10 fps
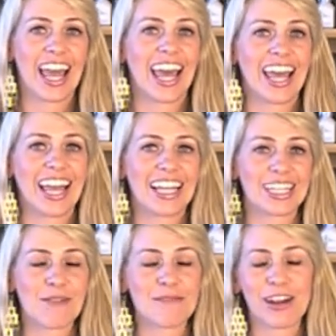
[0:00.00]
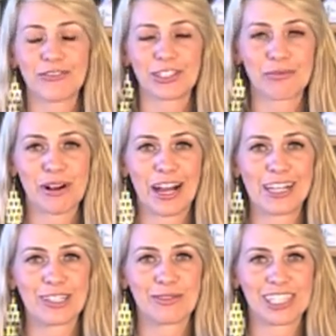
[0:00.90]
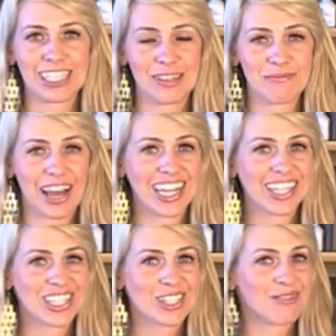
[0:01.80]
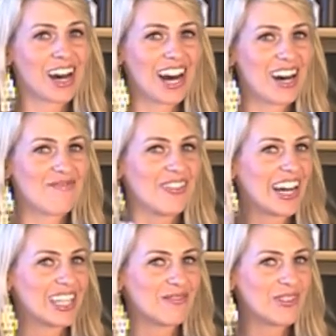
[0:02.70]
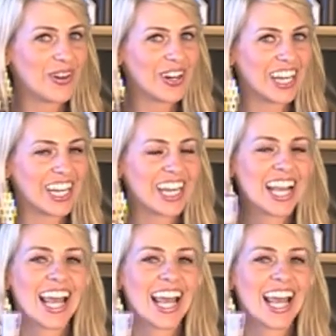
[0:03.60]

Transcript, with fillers: and I'm never surprised when I see them back in the spa buying more,